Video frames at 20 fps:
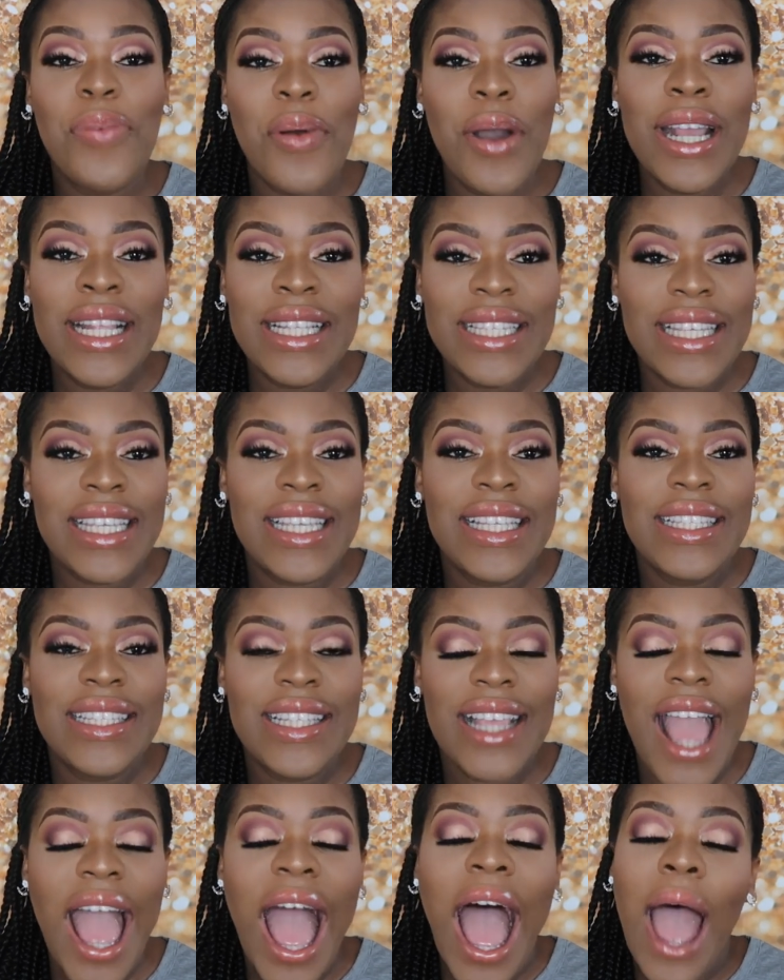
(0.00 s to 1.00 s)
Point
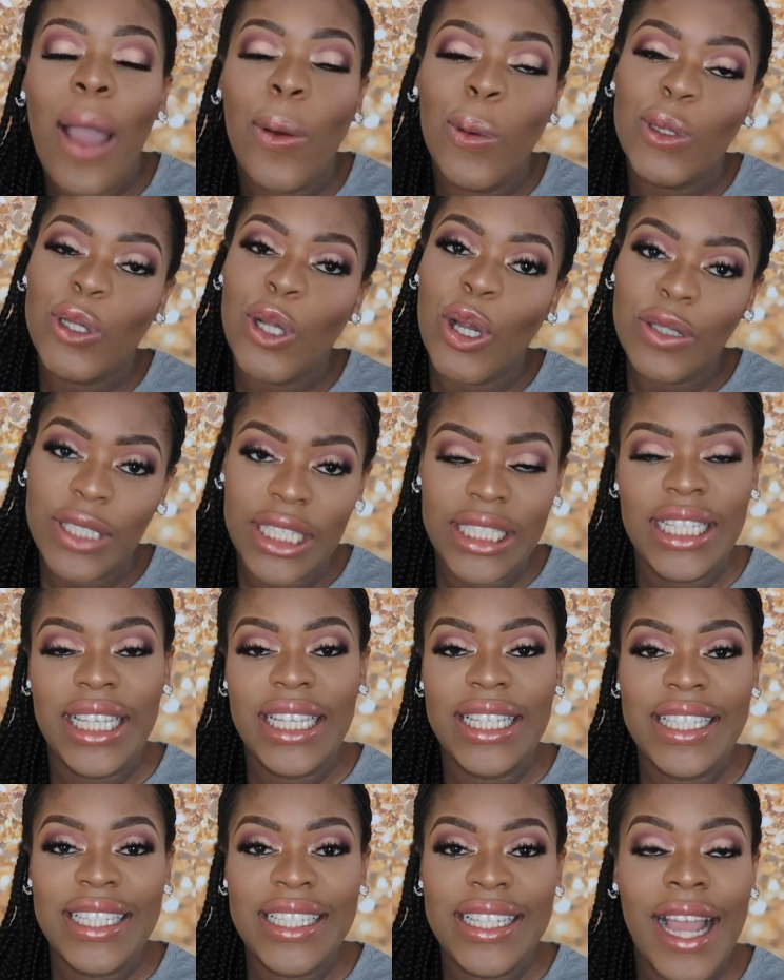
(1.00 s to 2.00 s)
is, I was one hundred
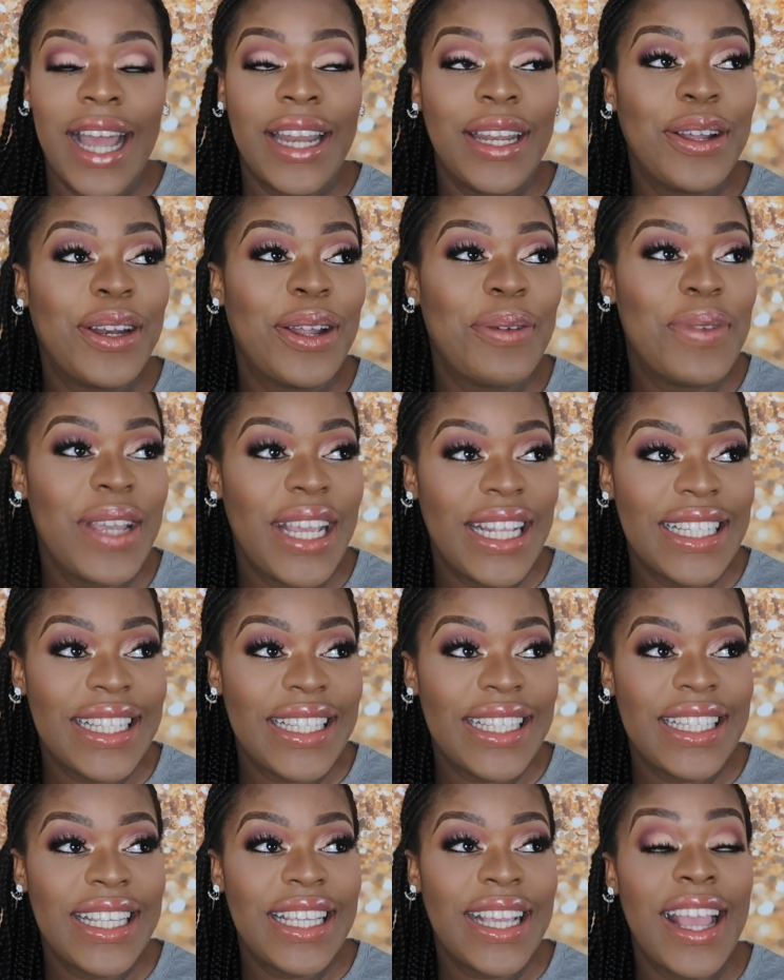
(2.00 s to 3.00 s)
kilograms and now I'm
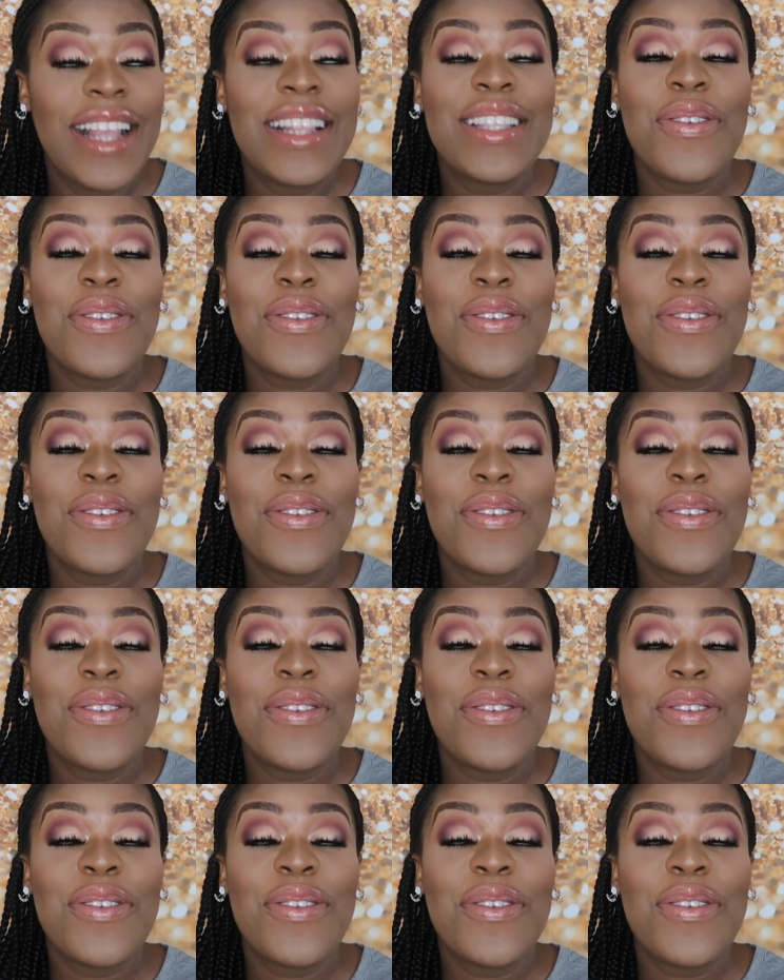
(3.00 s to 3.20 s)
eighty-six,